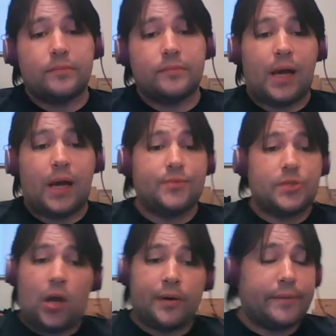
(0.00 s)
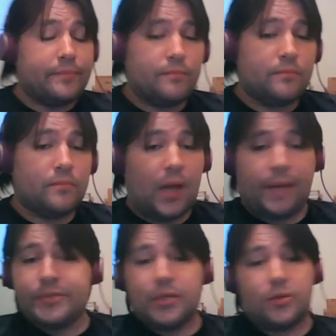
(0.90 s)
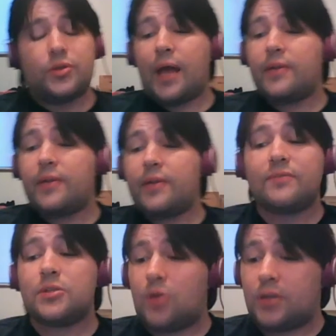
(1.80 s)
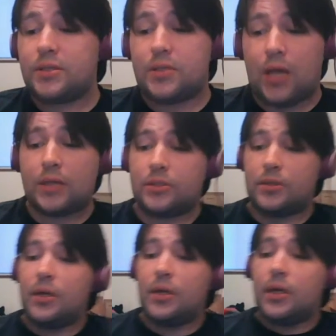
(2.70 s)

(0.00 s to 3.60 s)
I'm sorry. You have to talk to Doctor.